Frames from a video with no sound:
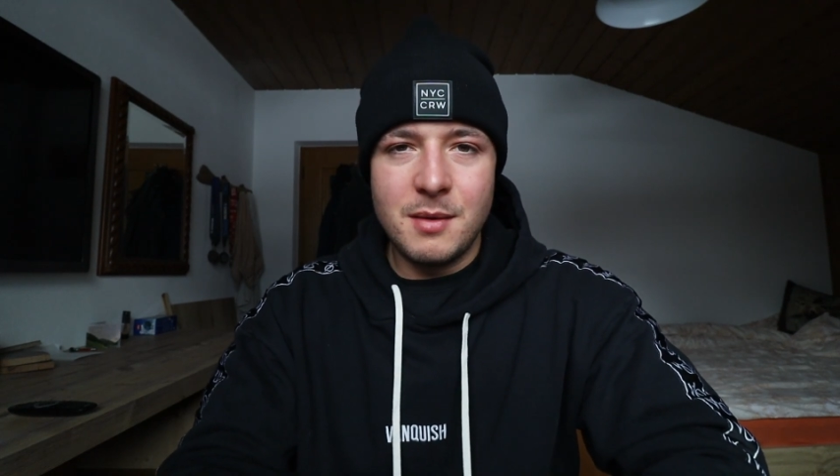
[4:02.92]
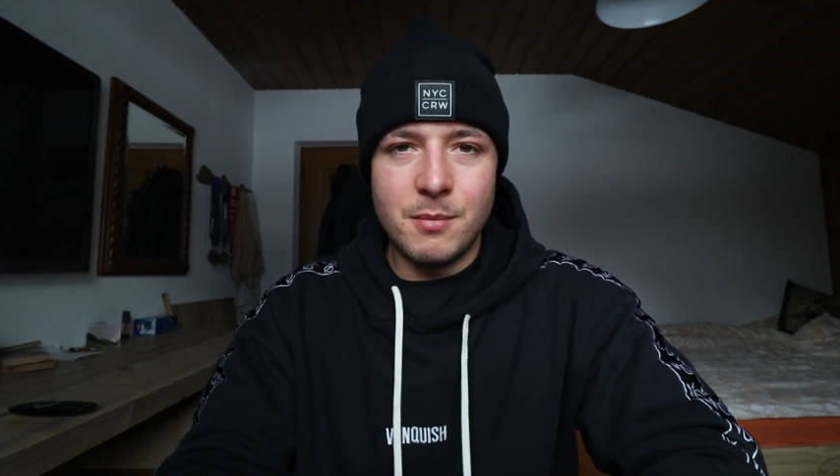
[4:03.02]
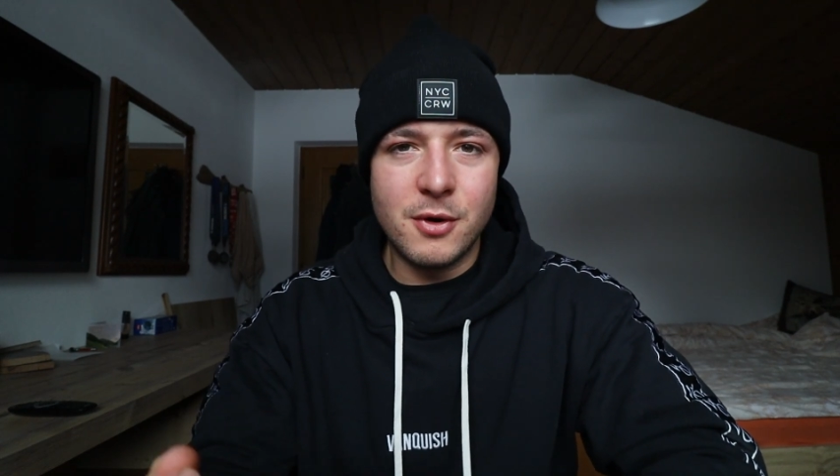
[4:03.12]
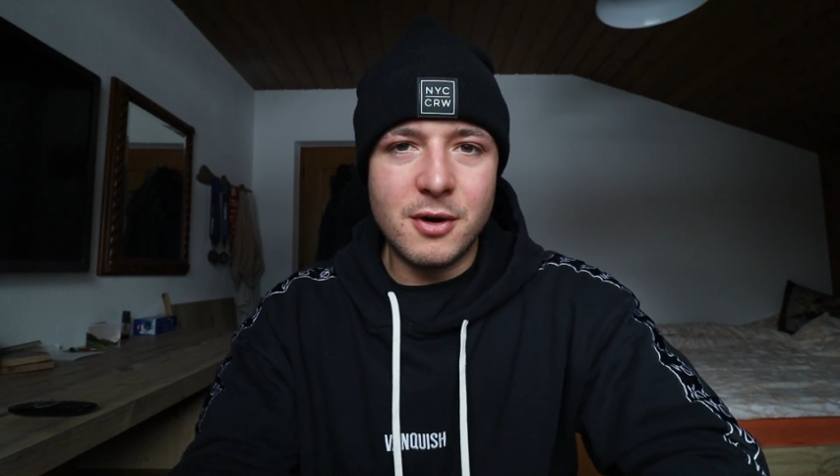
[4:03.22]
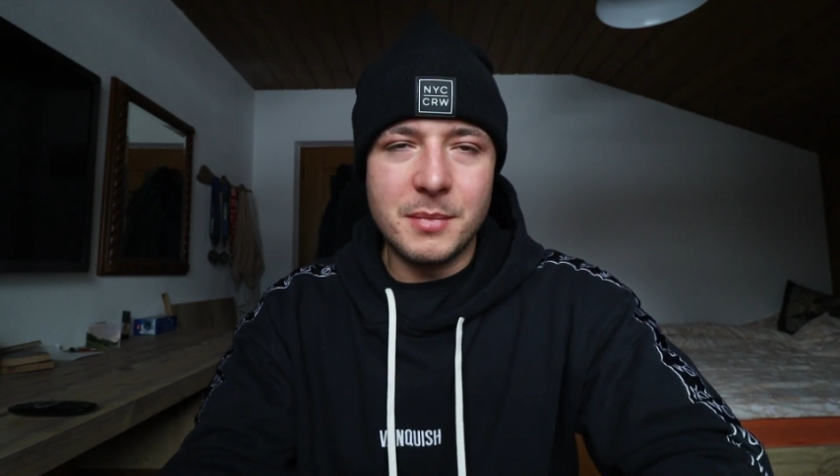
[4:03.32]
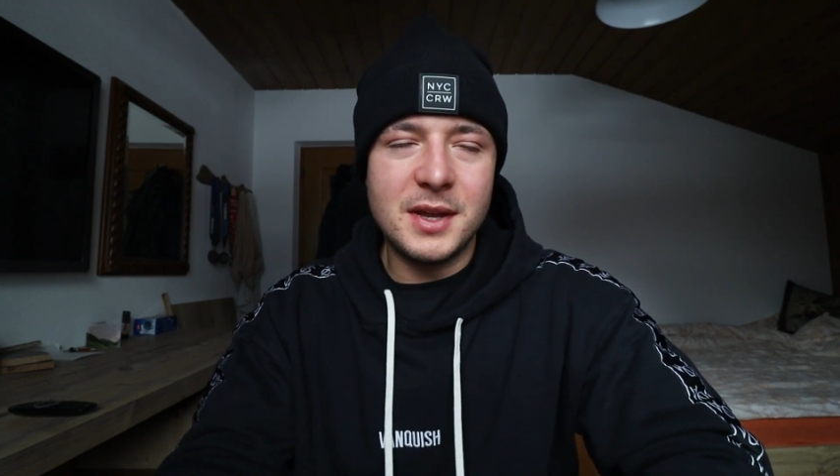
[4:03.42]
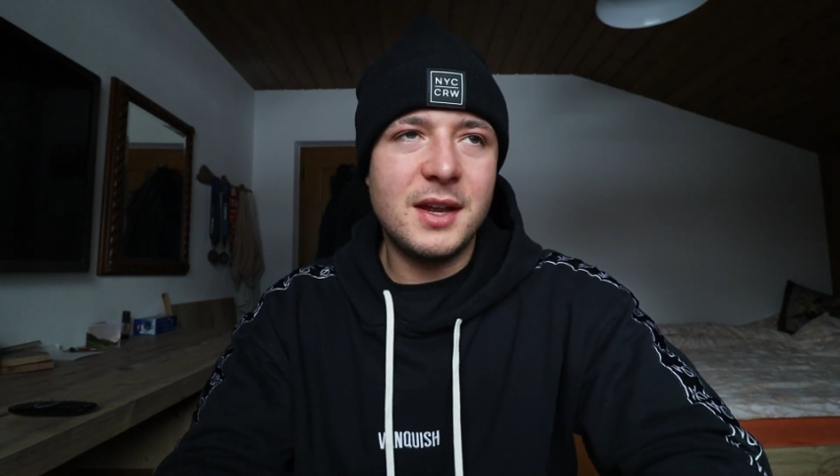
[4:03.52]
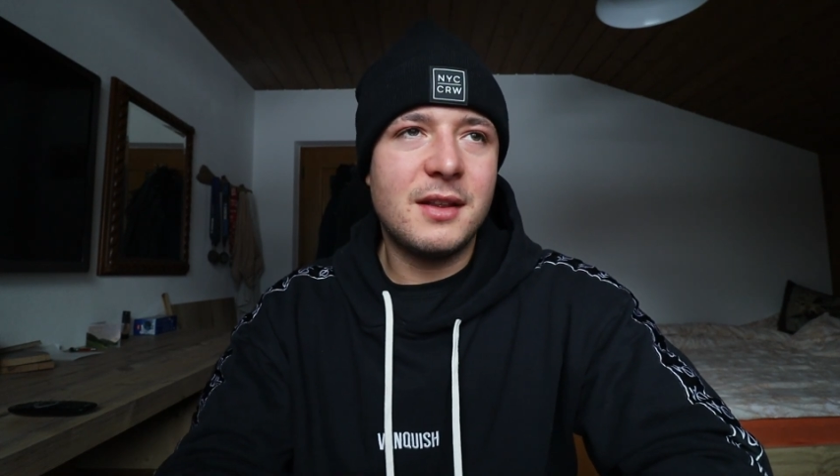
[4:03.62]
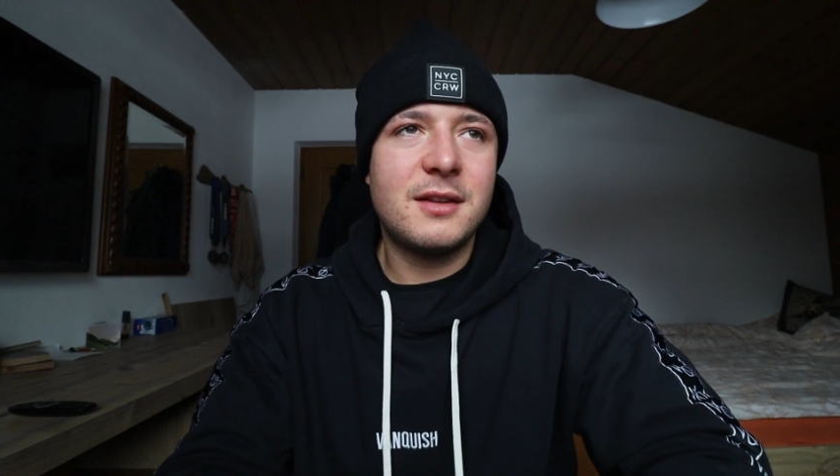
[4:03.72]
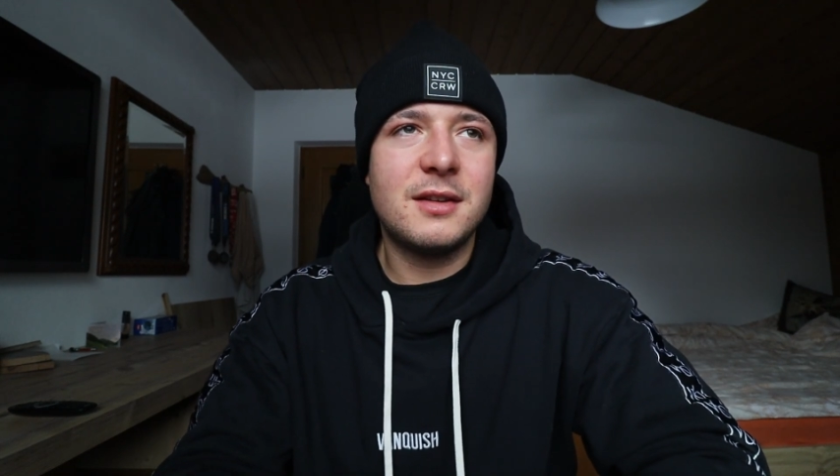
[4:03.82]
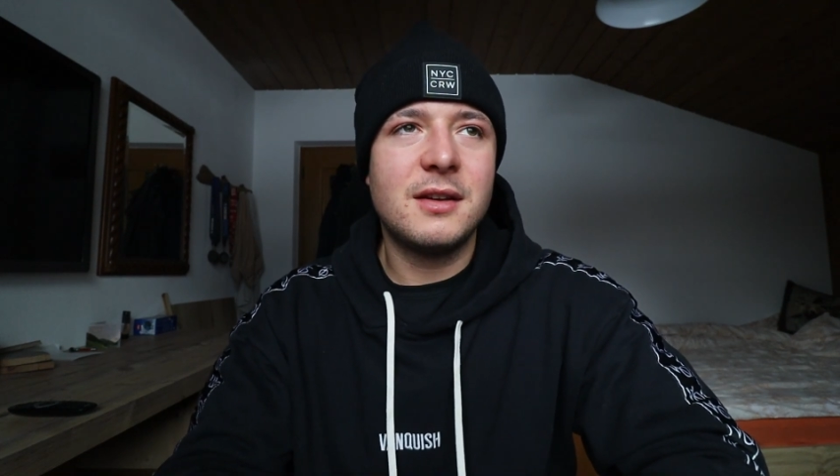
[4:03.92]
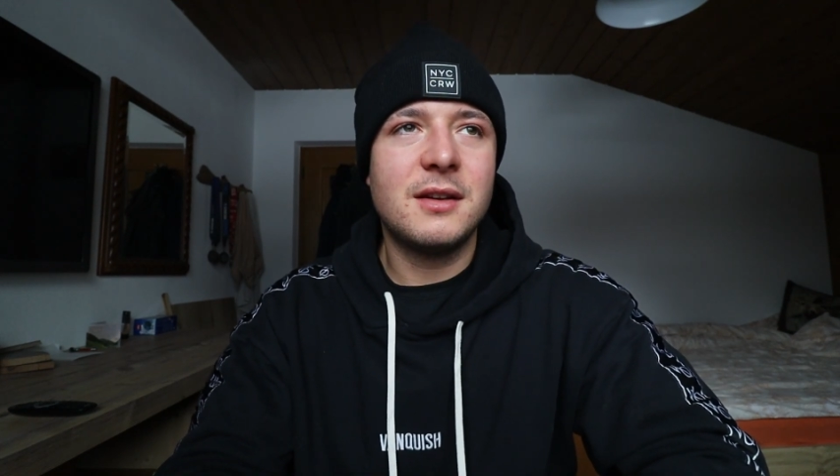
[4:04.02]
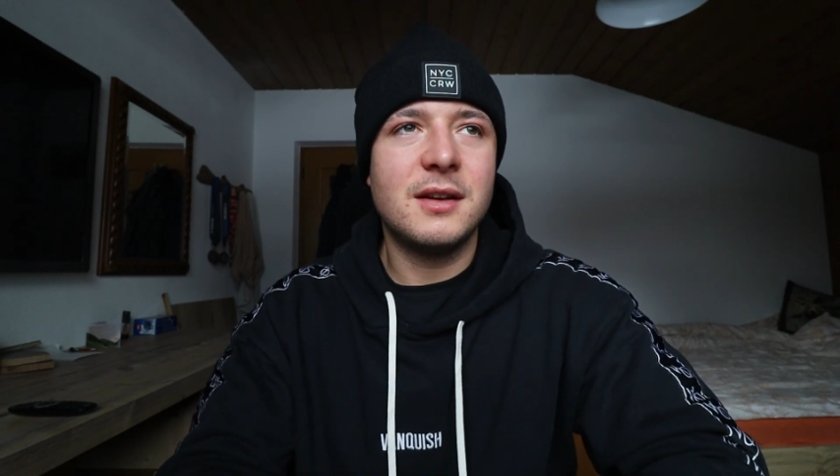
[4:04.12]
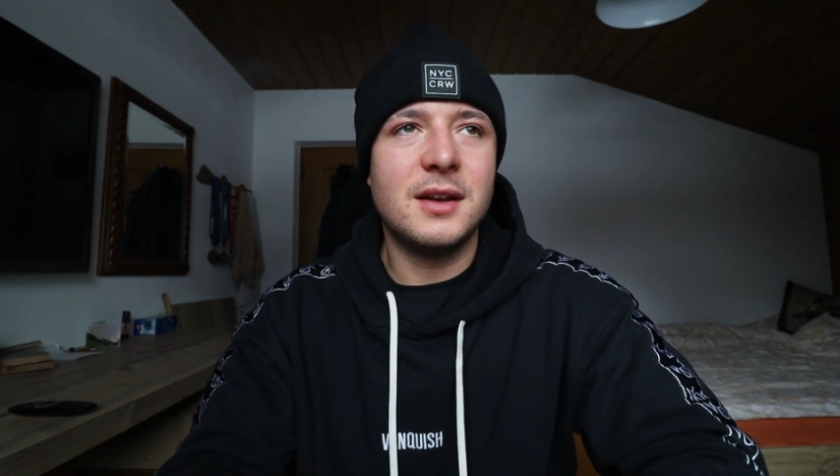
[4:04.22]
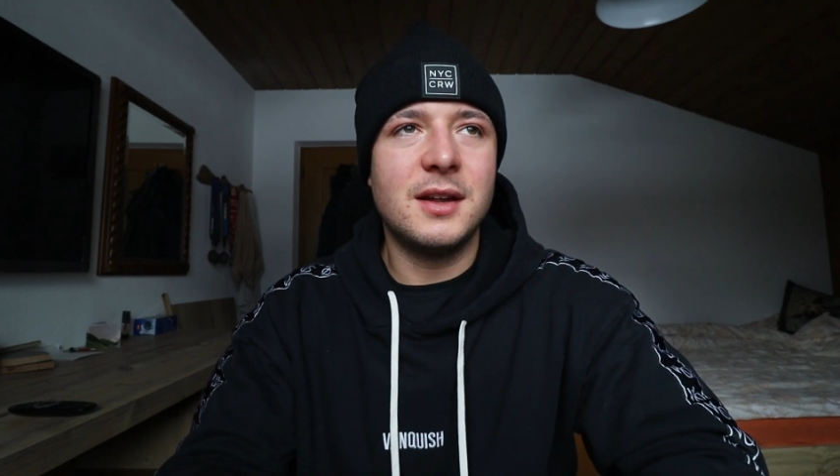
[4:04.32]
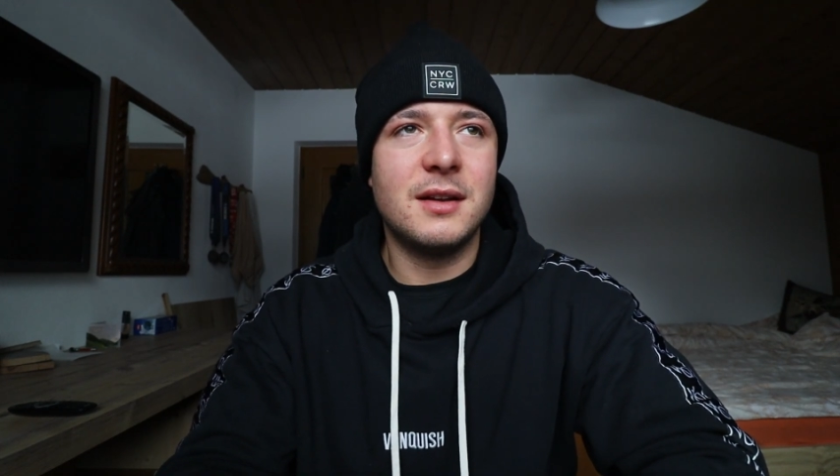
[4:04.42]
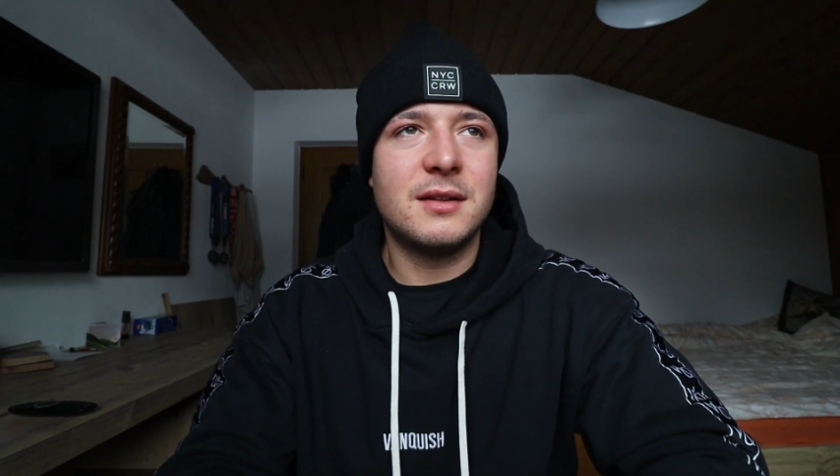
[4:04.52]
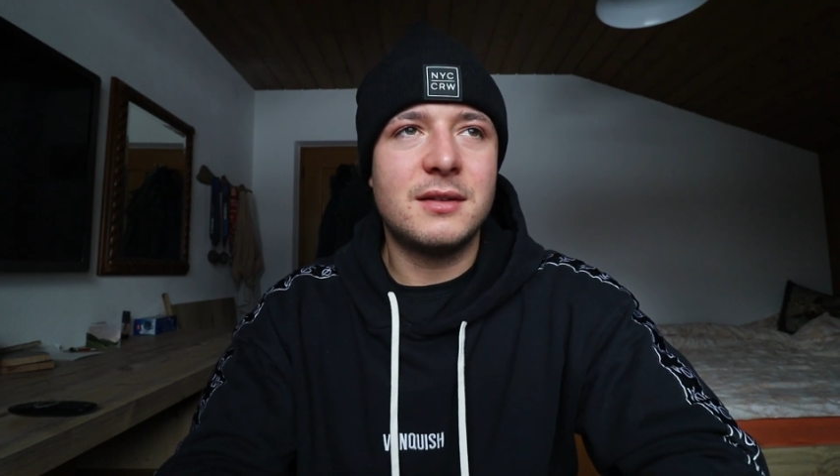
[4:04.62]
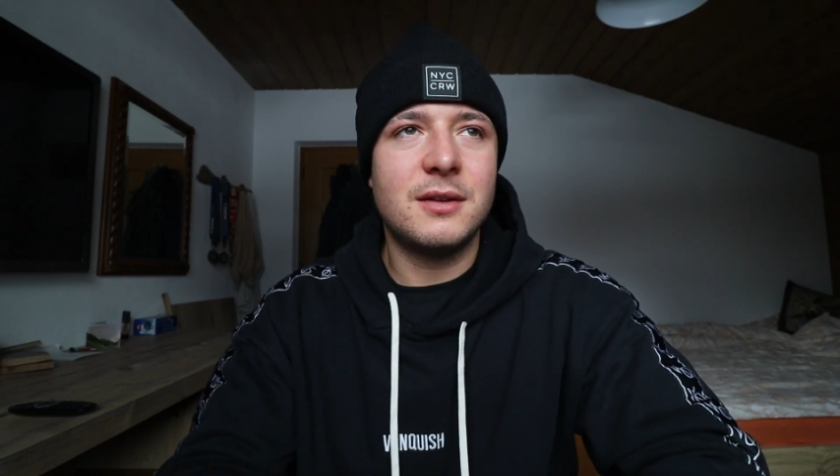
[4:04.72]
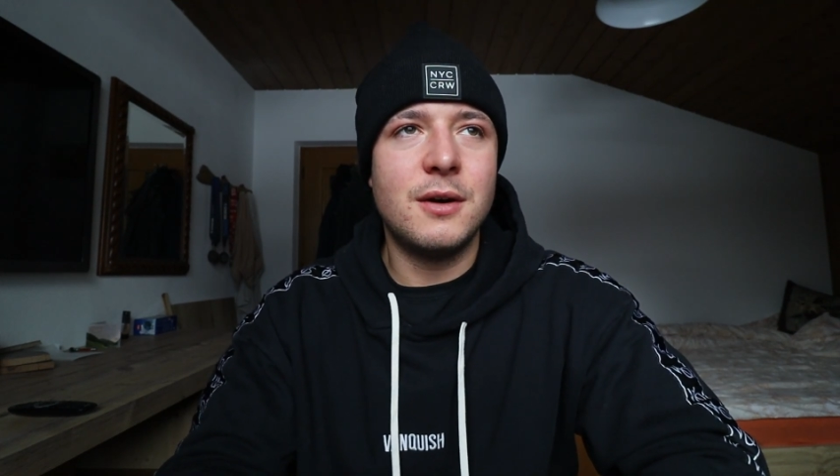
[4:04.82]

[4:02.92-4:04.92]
more meat, and